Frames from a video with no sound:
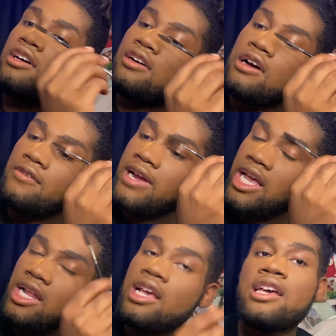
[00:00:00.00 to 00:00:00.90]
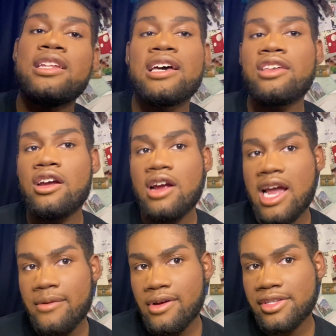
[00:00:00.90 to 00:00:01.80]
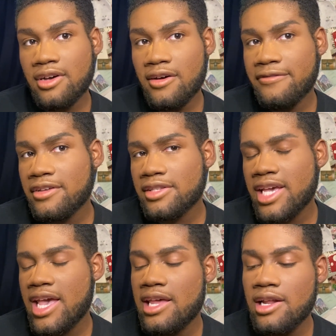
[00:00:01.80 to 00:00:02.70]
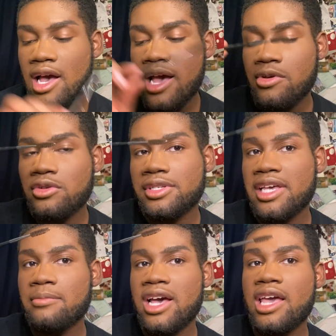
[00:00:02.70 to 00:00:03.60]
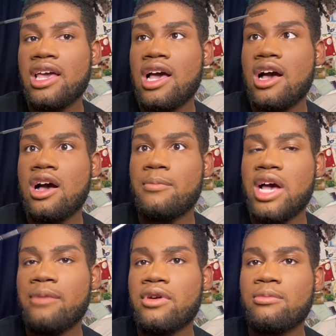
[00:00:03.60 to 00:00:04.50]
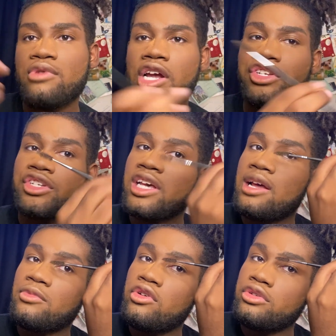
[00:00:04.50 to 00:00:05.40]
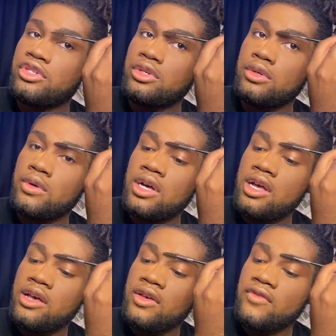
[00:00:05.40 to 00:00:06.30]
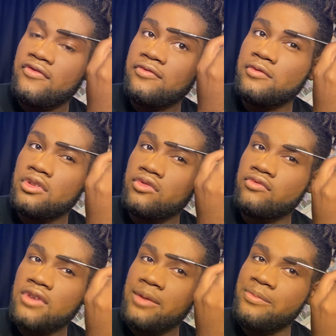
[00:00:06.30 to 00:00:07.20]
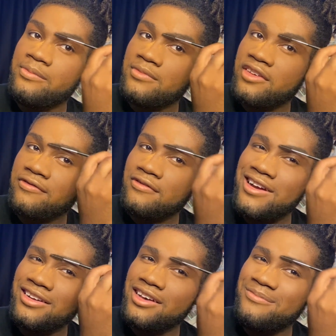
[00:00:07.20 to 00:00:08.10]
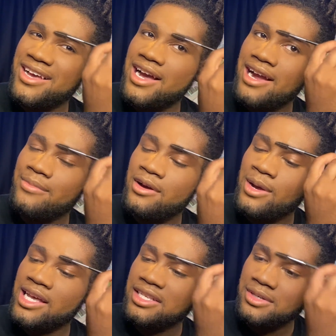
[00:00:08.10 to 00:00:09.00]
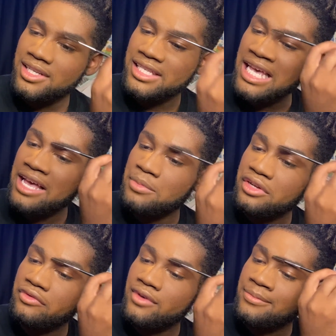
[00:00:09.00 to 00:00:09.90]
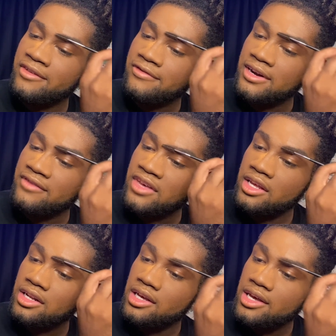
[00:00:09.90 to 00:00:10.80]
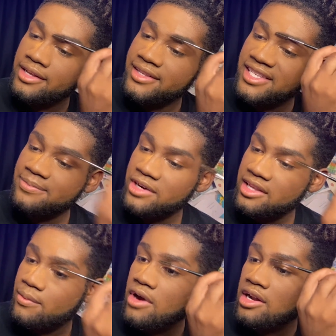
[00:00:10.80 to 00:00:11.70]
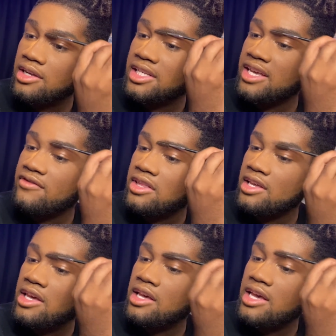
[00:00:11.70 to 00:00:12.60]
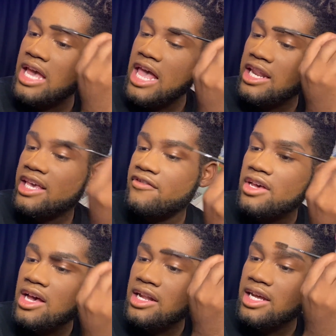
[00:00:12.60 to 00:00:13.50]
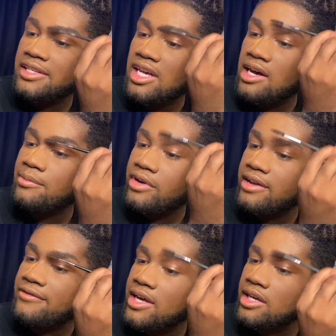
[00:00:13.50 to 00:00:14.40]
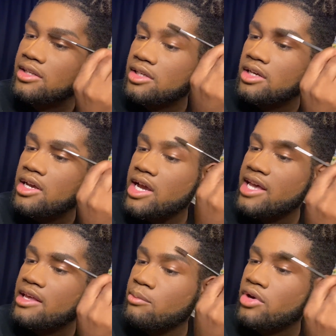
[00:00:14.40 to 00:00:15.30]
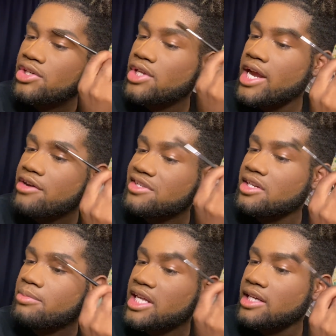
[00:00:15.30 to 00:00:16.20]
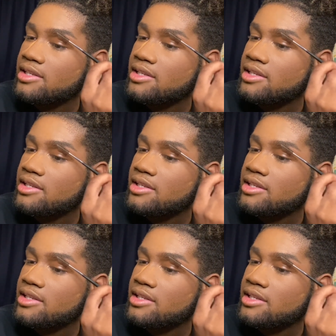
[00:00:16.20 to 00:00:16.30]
Alright, now that our eyebrows all filled in, I'm going to take my eyebrow brush and I'm going to rub the front of my eyebrow, I guess you could say. I'm going to rub the front of it to spread the product evenly and give it a nice ombre effect, and then brush the hairs into place.